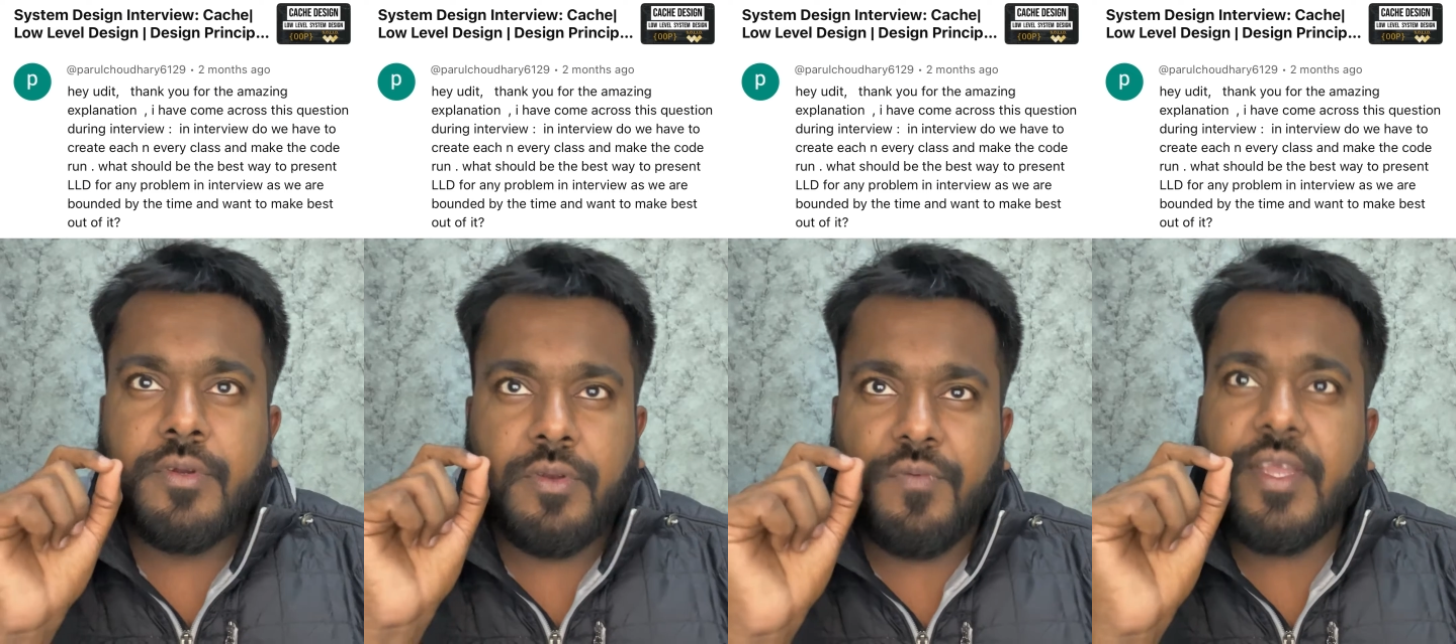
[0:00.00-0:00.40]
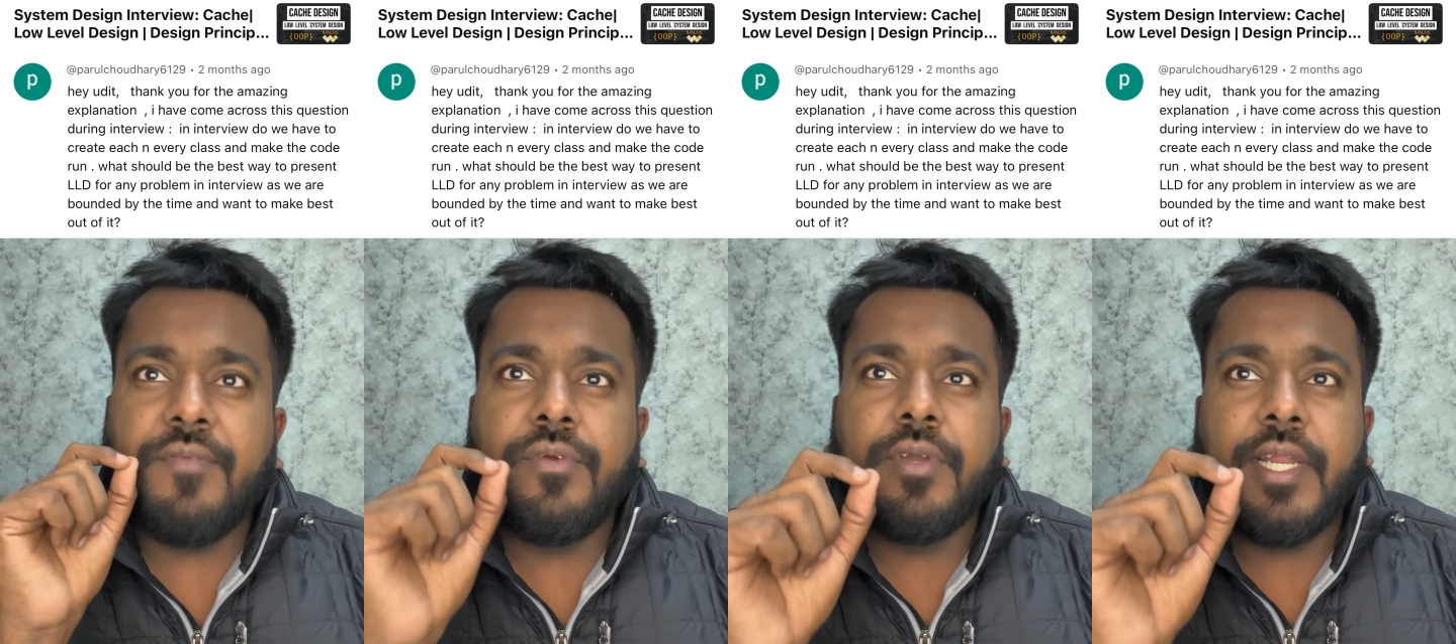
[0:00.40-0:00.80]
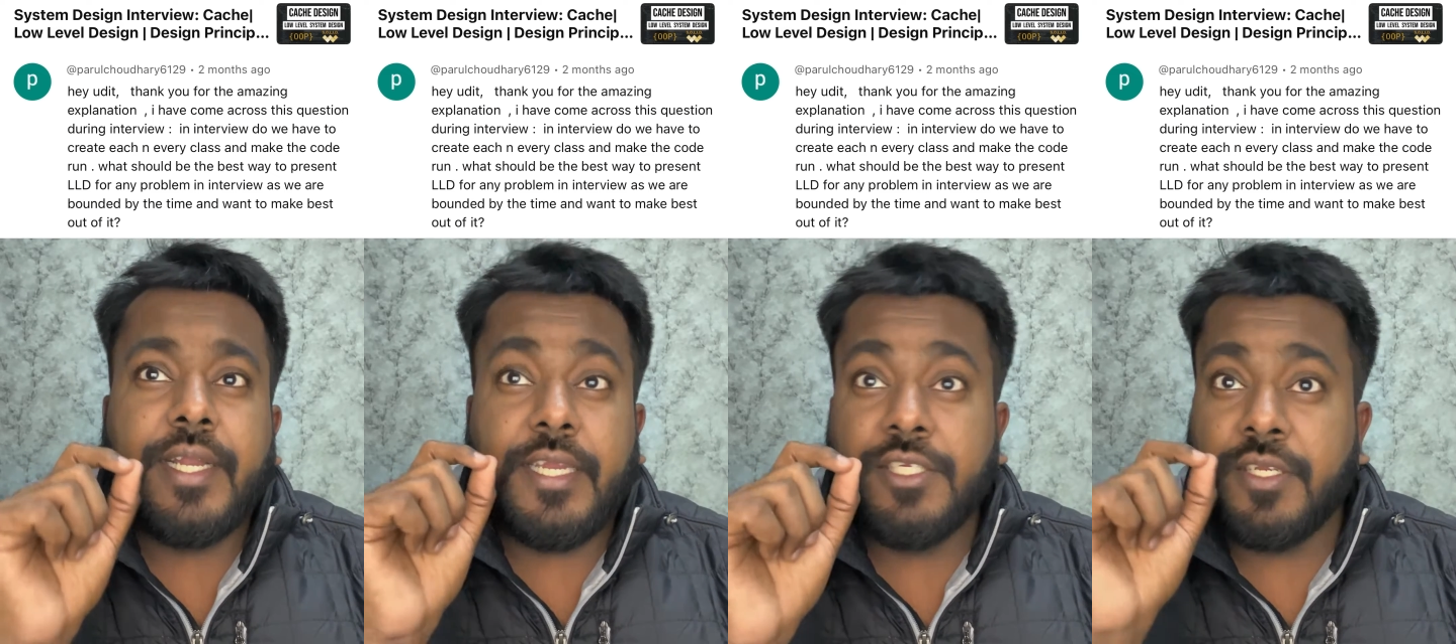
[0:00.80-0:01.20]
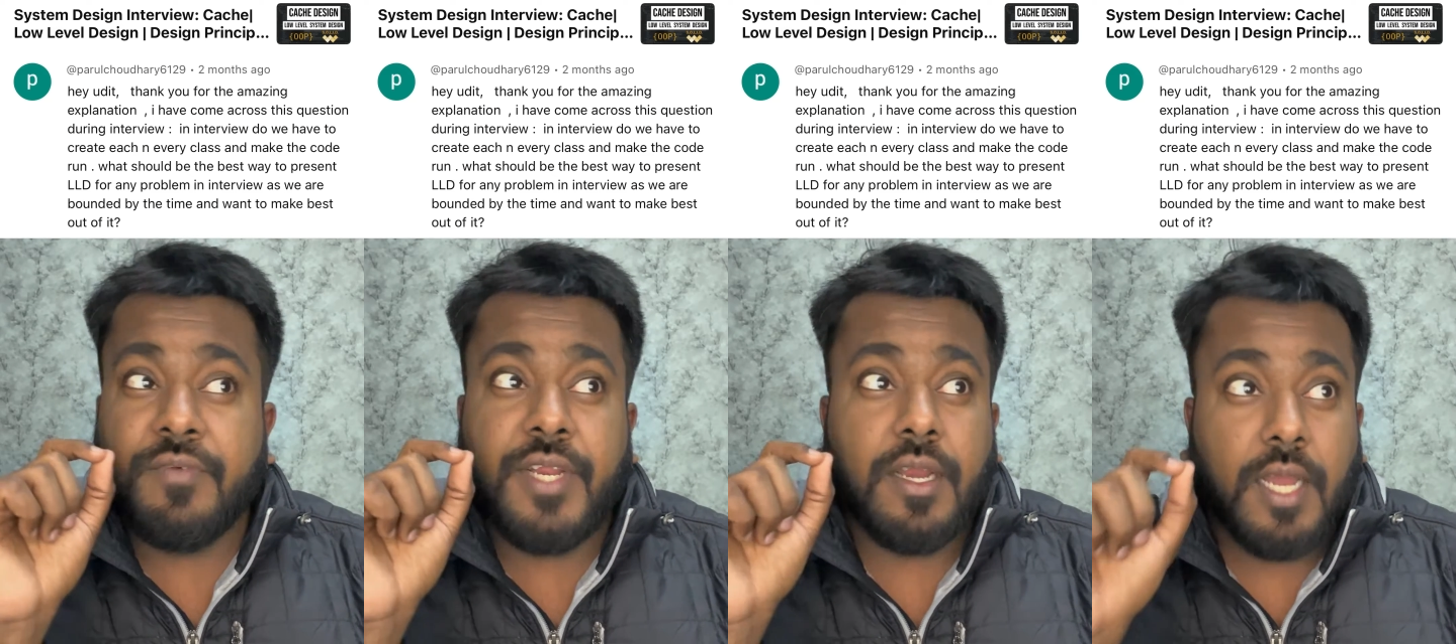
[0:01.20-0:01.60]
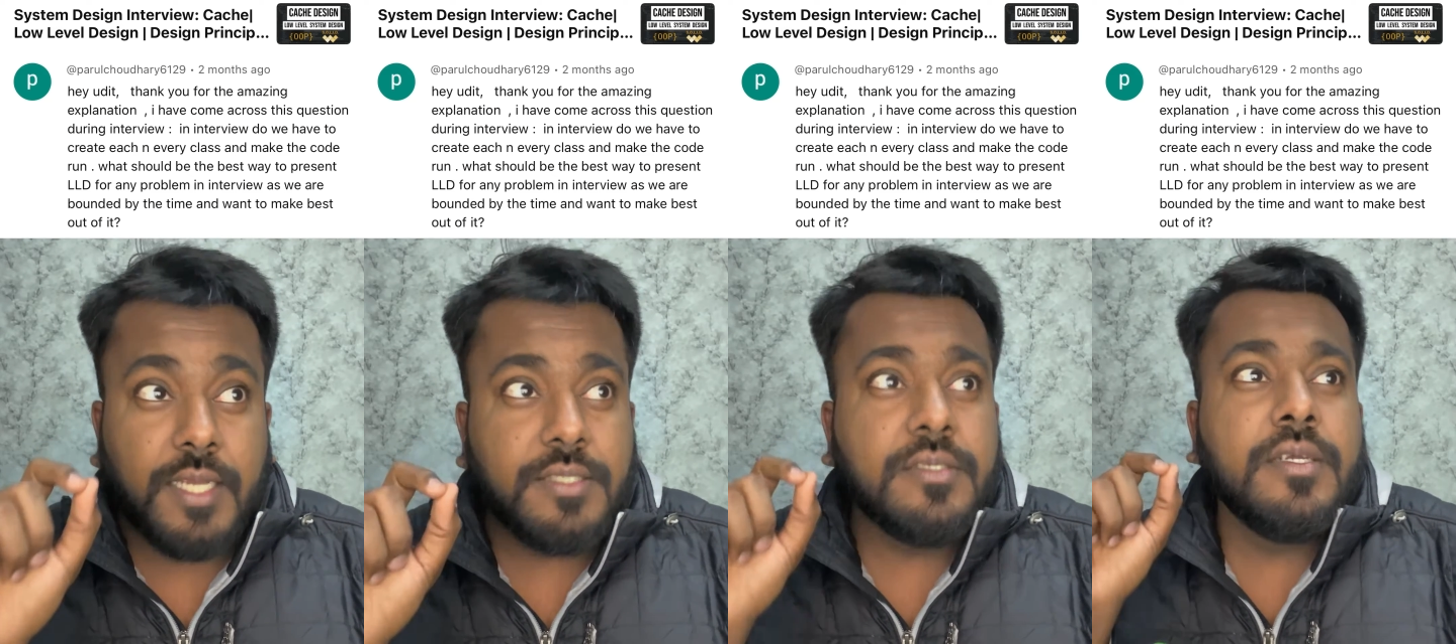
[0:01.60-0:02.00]
do we have to create each and every
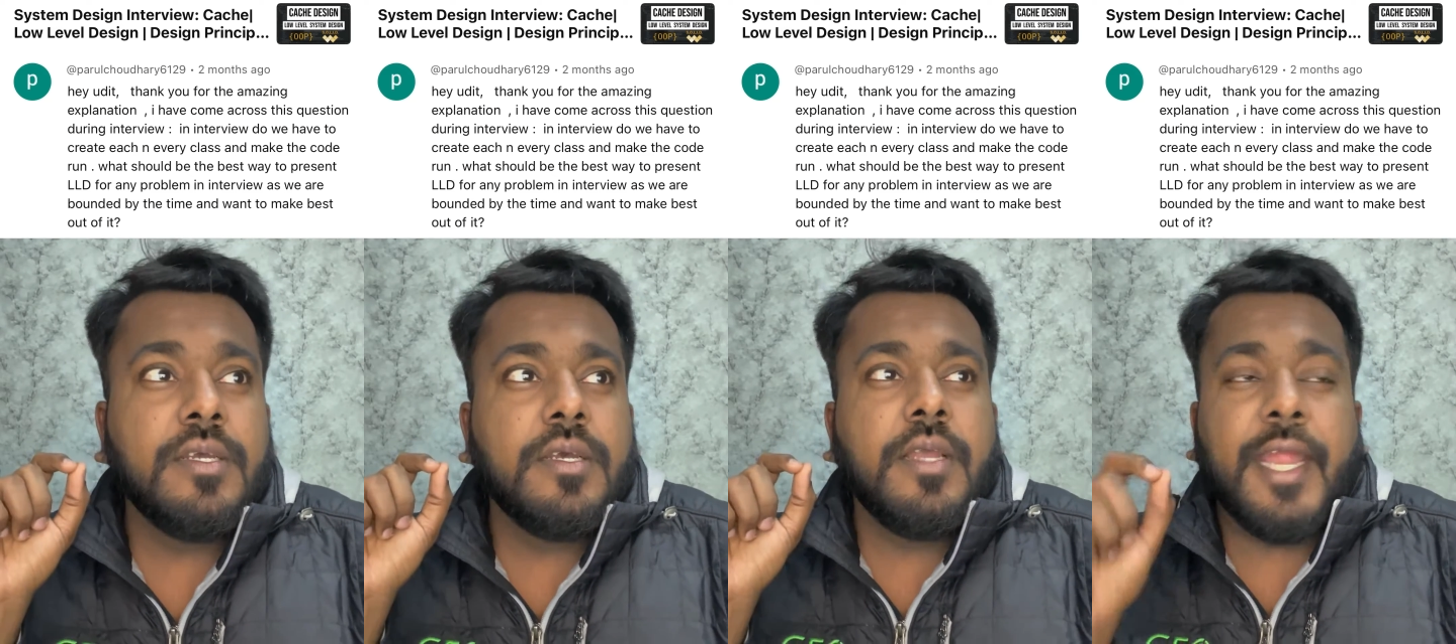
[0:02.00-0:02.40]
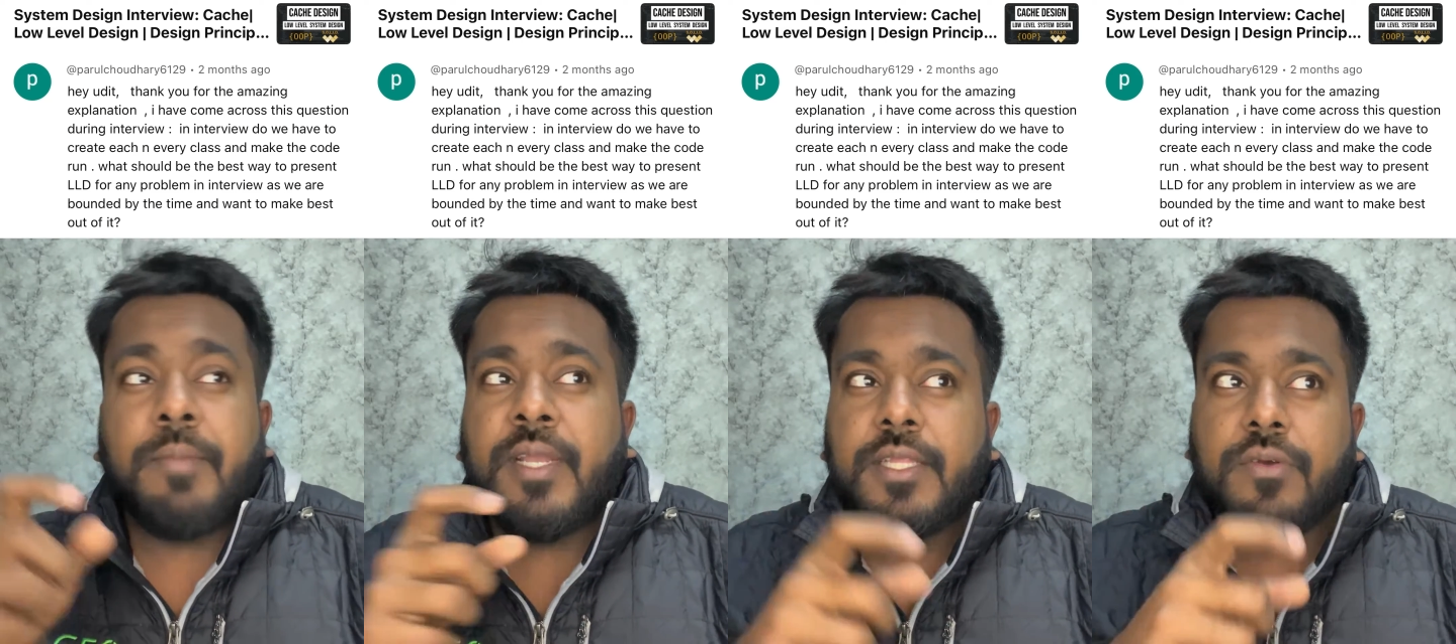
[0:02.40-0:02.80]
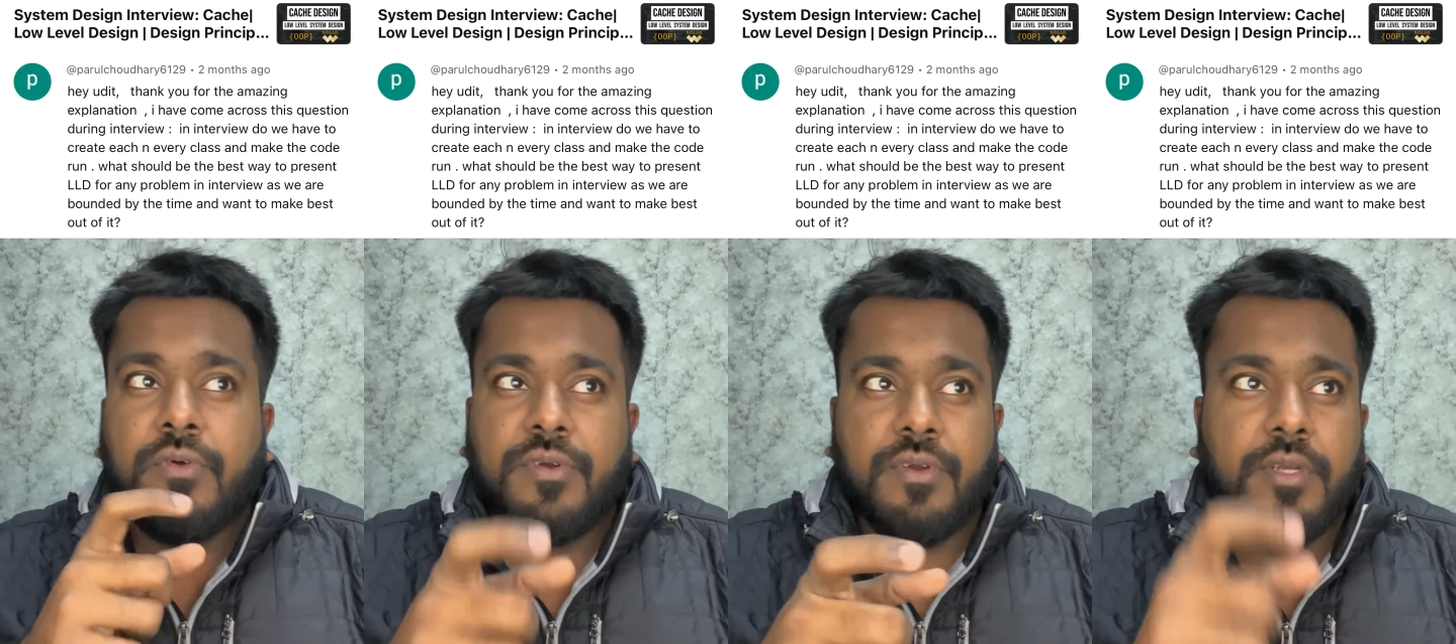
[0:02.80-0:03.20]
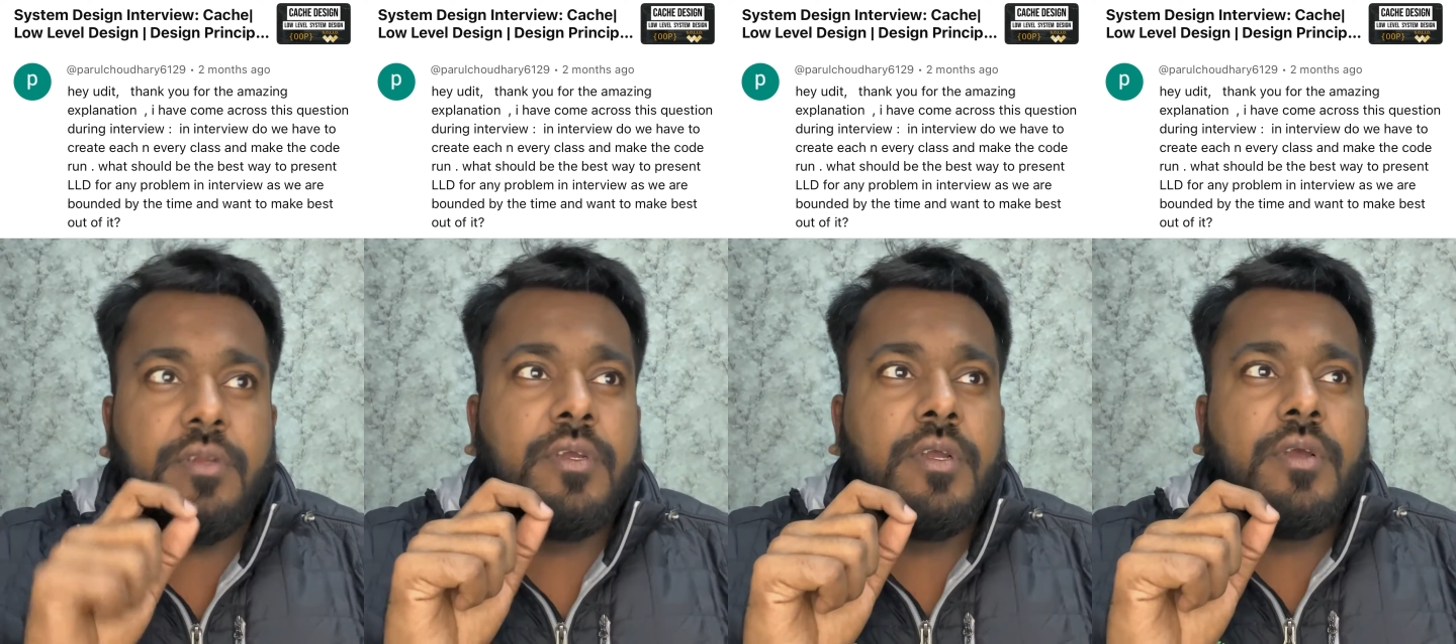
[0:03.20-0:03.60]
class and make the code run?